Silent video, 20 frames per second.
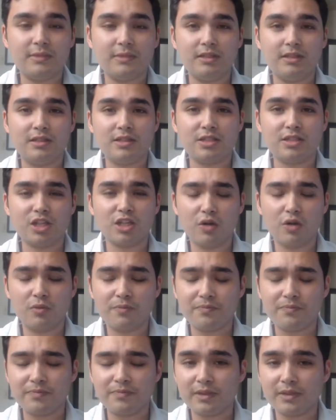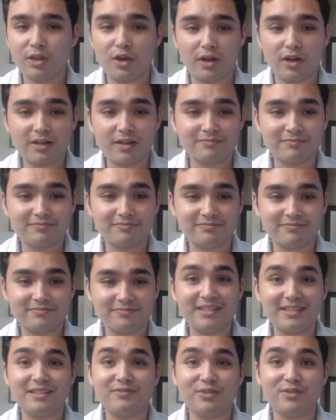So, look,
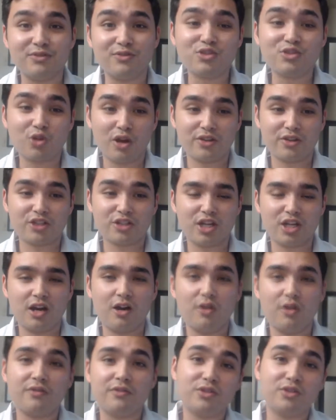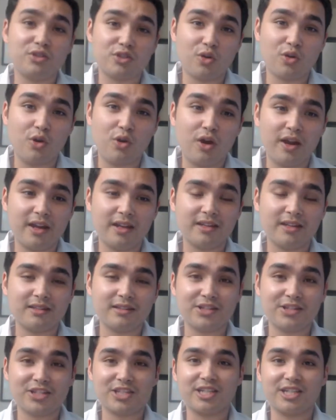if you enjoy the show, if you enjoy
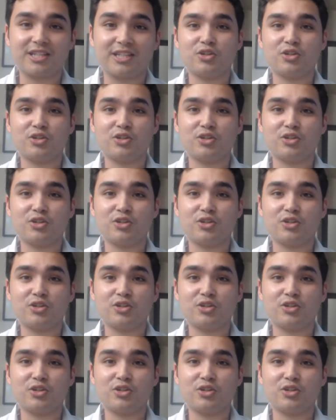listening to